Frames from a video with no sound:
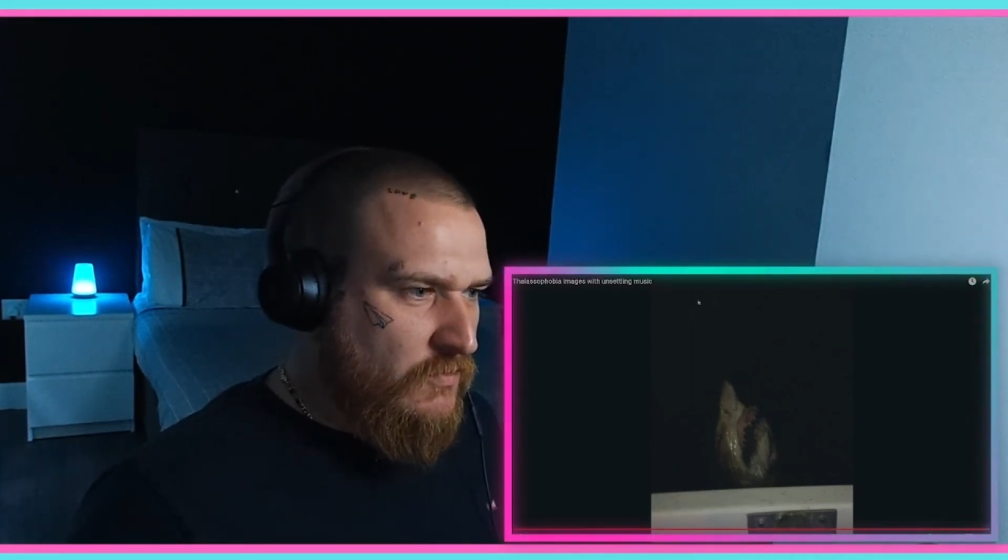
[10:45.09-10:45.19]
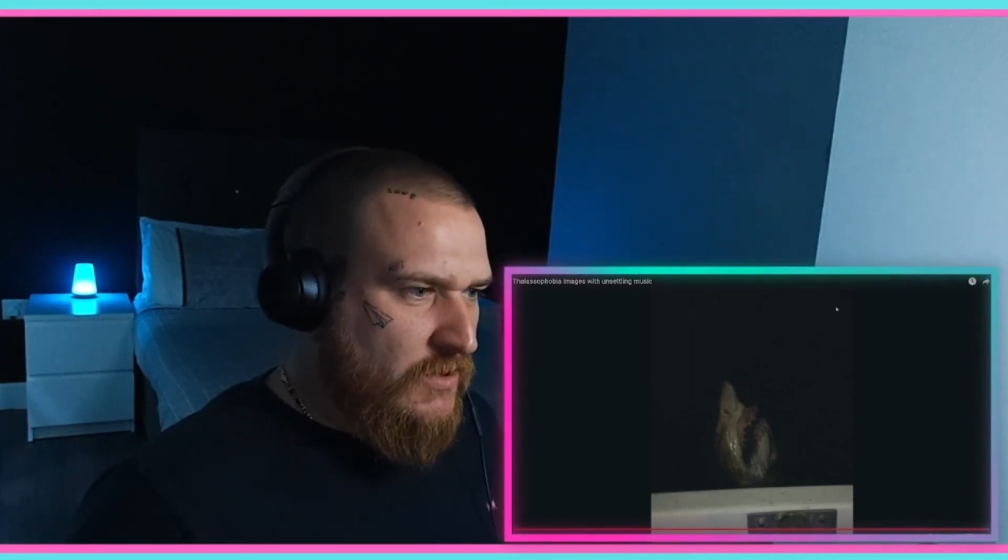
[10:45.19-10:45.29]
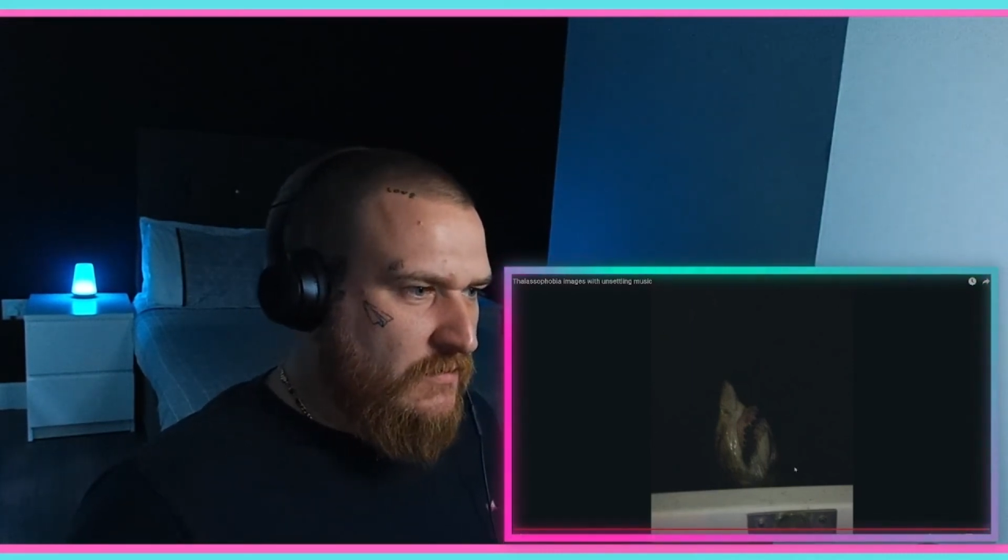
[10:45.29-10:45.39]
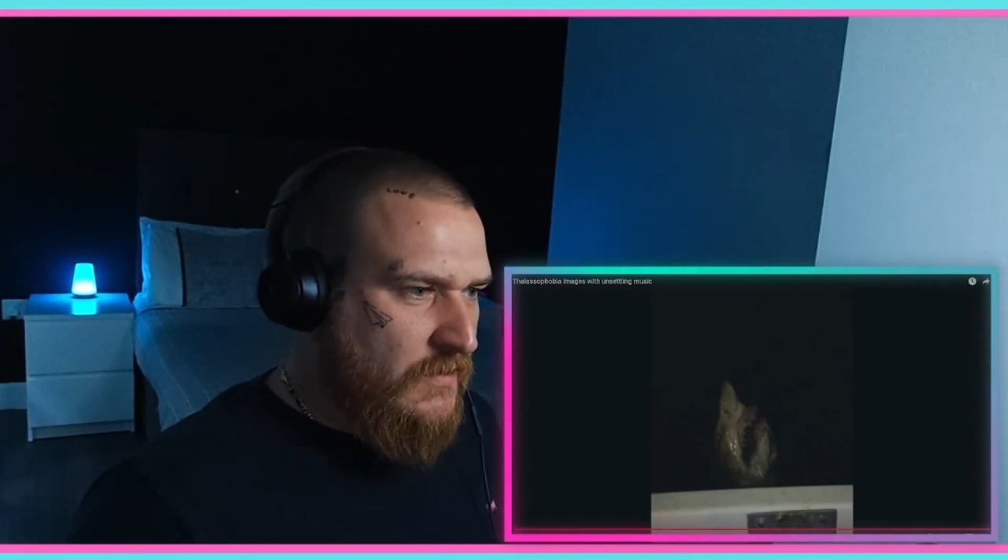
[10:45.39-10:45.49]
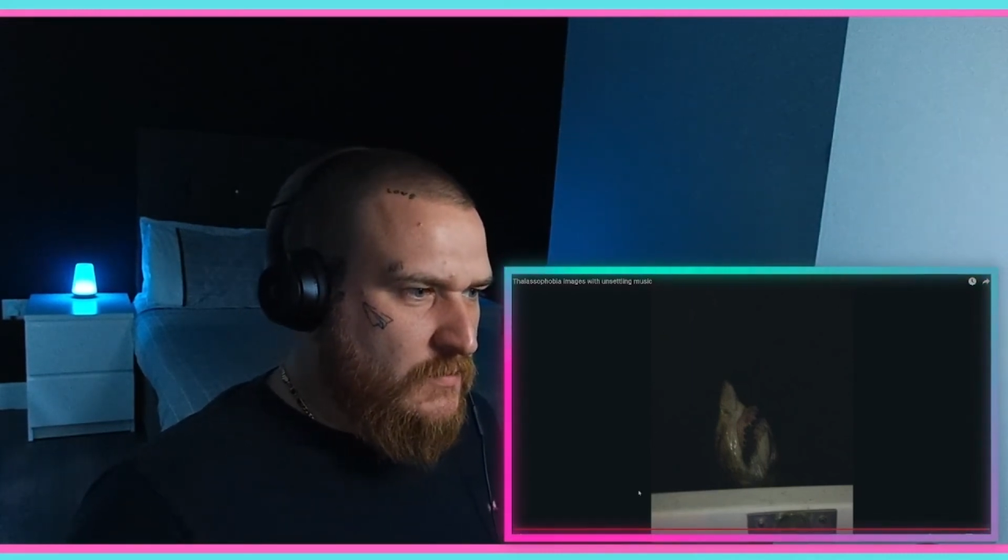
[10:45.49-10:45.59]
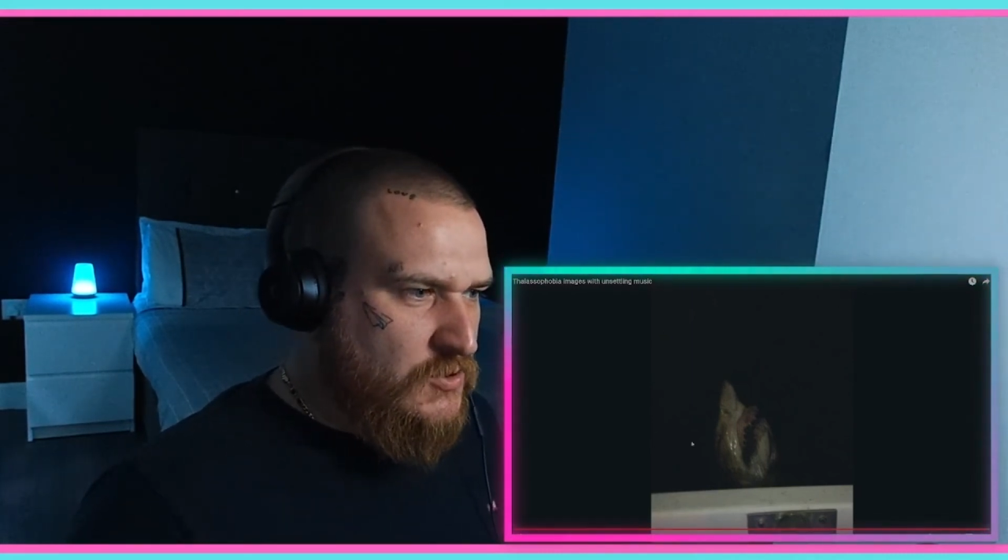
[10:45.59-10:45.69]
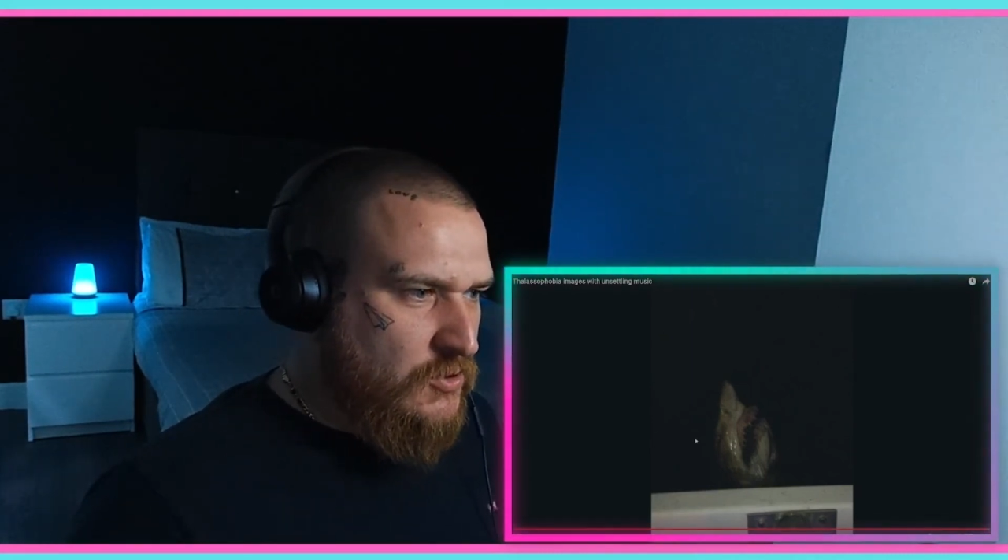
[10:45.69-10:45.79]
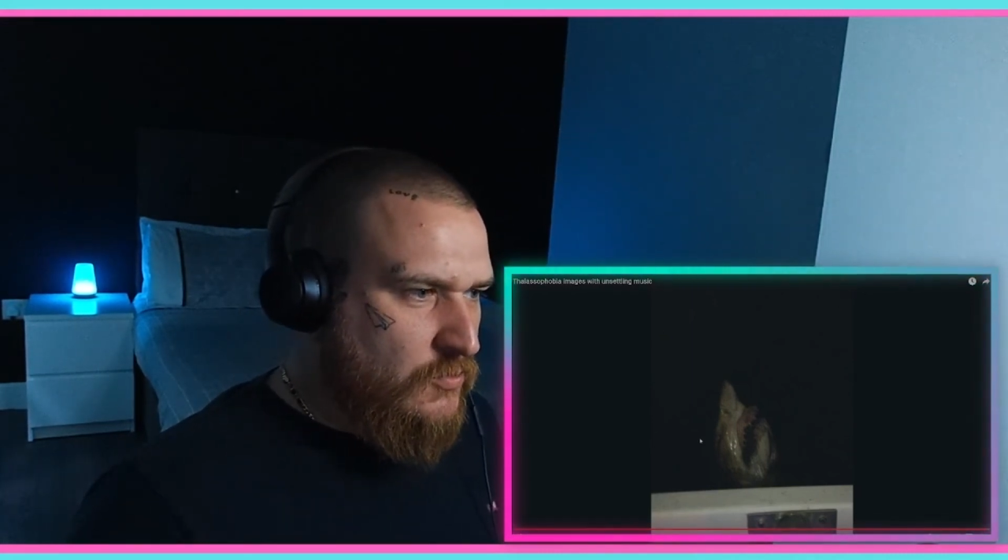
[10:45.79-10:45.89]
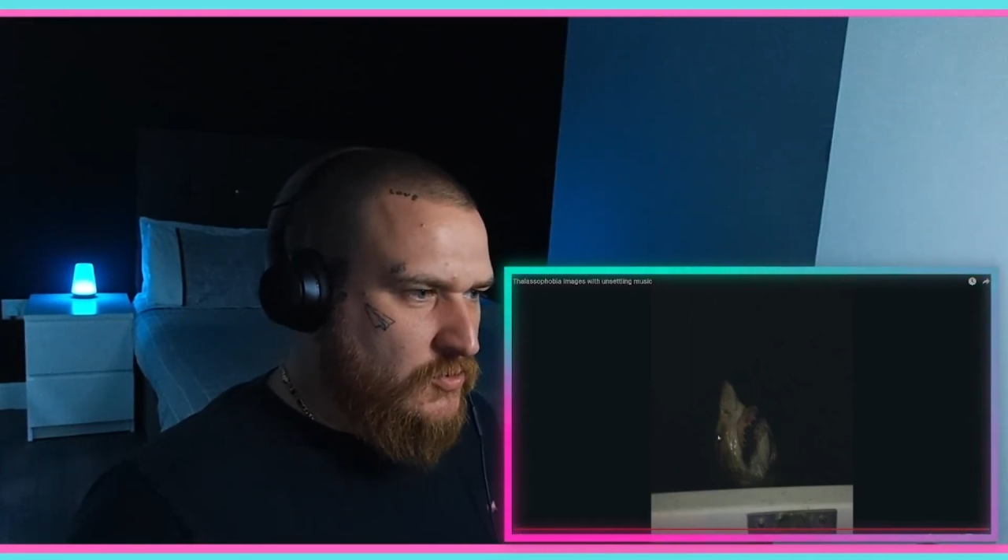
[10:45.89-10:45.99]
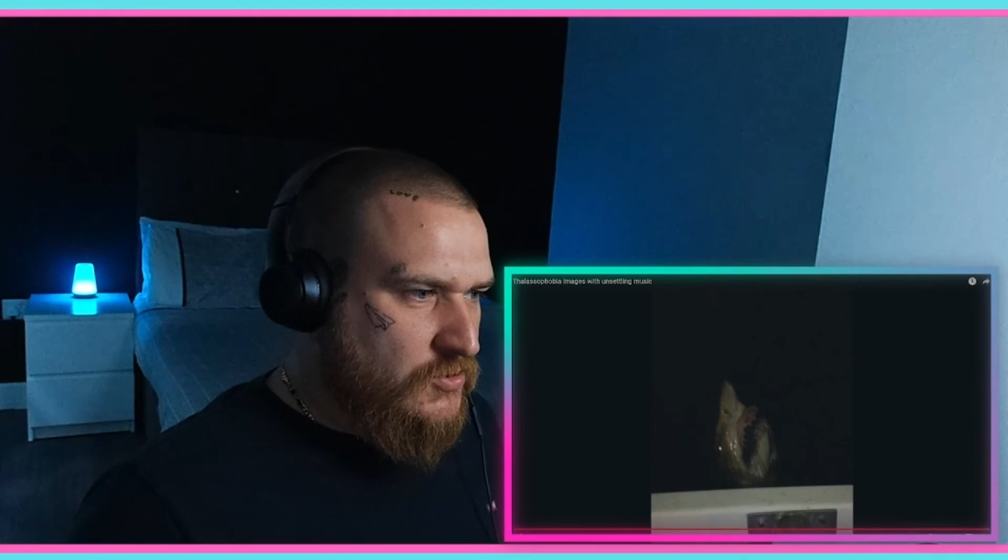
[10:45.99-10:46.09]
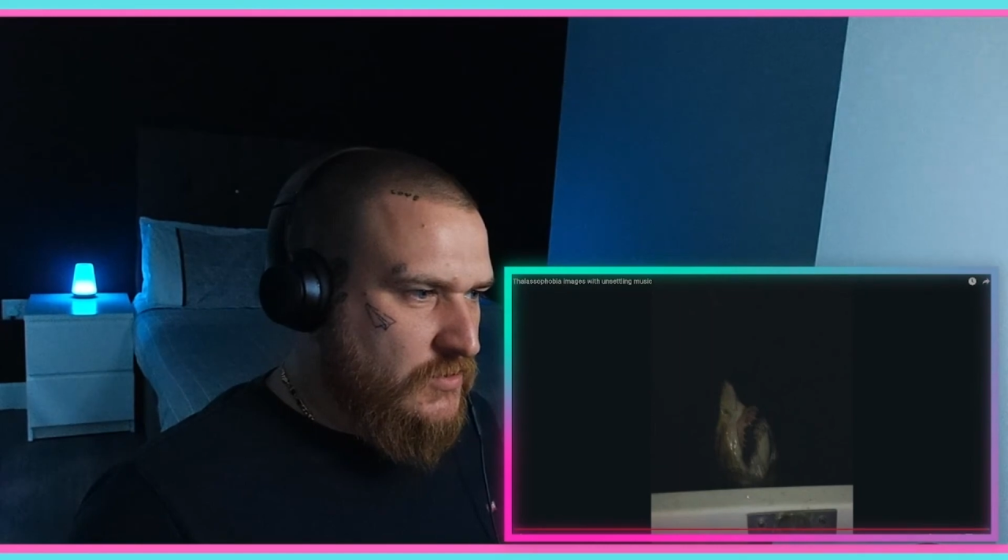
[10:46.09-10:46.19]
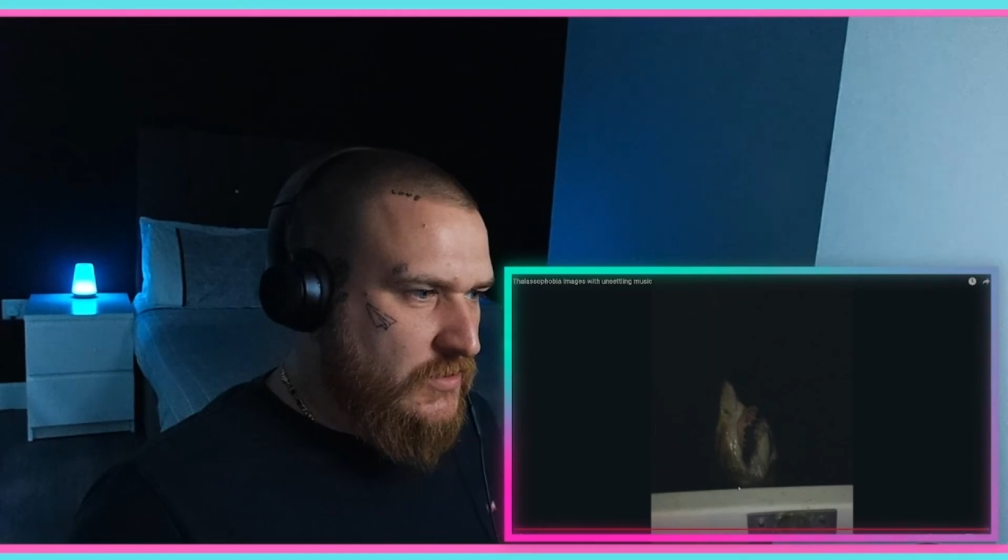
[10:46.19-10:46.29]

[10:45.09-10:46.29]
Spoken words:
really affect me too much.